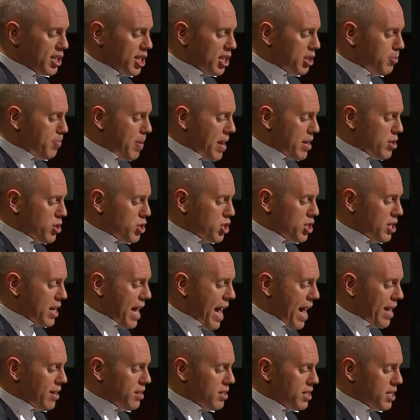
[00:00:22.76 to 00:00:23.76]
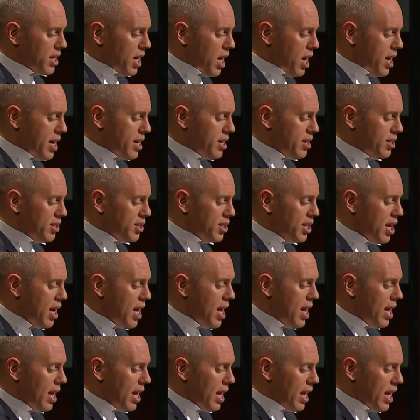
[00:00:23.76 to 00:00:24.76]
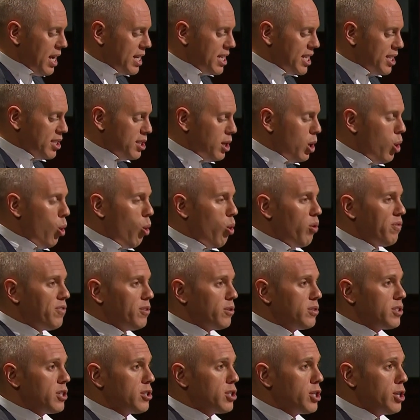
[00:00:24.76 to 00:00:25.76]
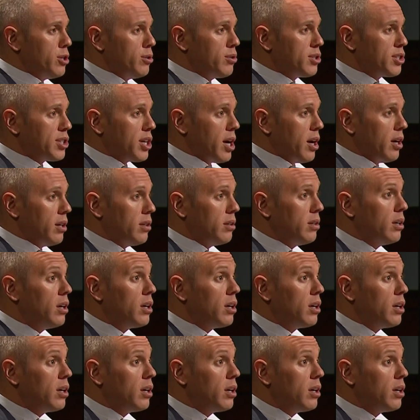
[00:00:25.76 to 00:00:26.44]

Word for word: suspension and tyres, it is lawful to do so.